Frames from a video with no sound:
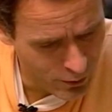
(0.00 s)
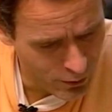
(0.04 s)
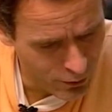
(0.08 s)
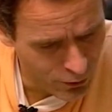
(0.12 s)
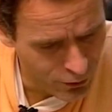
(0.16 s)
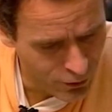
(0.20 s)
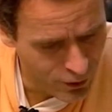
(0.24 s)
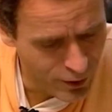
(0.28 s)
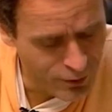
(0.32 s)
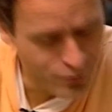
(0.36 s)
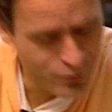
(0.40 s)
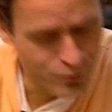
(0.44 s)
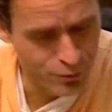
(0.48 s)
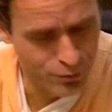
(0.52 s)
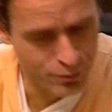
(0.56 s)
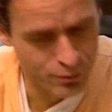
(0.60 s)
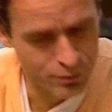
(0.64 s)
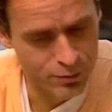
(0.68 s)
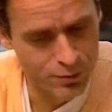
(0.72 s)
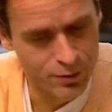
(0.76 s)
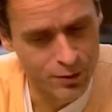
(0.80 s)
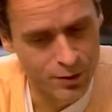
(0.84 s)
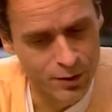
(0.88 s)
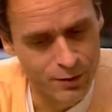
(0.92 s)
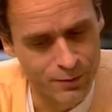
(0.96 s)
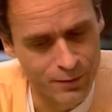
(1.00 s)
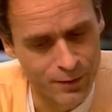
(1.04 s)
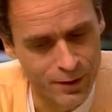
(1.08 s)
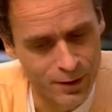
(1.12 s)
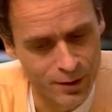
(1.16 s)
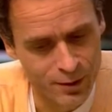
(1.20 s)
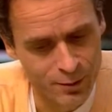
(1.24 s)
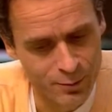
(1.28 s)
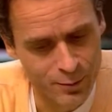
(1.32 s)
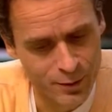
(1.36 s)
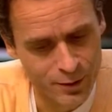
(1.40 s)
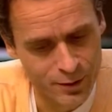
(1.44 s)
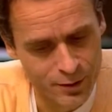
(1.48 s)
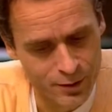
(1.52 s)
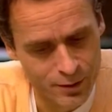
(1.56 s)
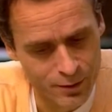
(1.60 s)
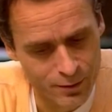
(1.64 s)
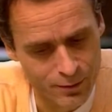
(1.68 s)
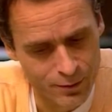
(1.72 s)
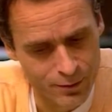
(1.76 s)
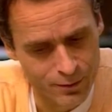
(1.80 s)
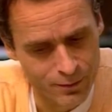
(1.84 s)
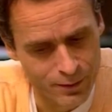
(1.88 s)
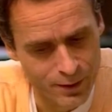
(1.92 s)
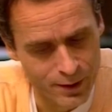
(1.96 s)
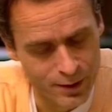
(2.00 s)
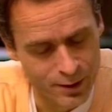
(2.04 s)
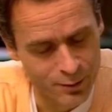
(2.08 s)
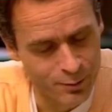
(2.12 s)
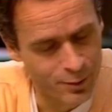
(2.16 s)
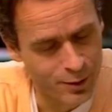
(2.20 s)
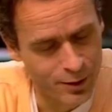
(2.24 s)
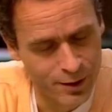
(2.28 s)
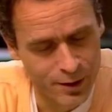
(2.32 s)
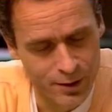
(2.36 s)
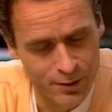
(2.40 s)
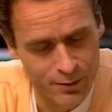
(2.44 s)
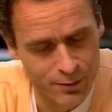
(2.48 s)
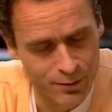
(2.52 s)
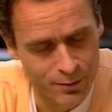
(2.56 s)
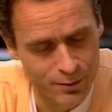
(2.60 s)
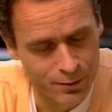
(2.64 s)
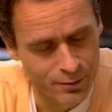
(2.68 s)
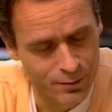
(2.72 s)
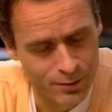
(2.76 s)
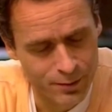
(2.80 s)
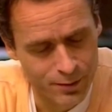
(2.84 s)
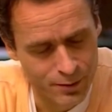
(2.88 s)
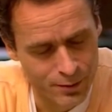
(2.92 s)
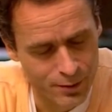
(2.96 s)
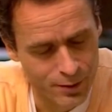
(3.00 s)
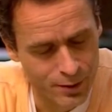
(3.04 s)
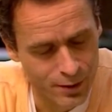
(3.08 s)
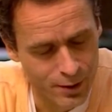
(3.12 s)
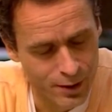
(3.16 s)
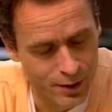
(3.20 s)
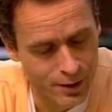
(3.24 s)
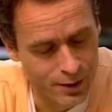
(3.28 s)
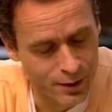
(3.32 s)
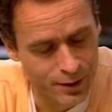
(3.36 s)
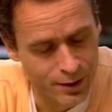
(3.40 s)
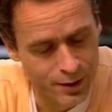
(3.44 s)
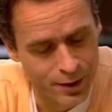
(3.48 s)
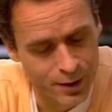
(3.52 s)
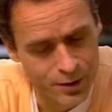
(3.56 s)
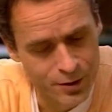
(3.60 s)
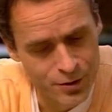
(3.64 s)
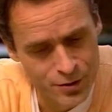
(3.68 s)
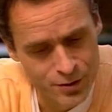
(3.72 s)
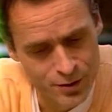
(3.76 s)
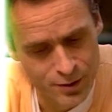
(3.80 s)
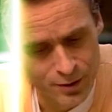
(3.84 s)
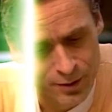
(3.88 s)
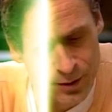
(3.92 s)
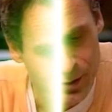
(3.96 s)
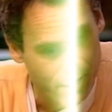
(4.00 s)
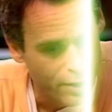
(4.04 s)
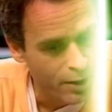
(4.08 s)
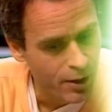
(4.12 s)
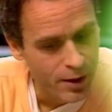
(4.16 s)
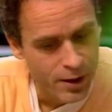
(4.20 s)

central to the development of the violent behavior that I engaged in.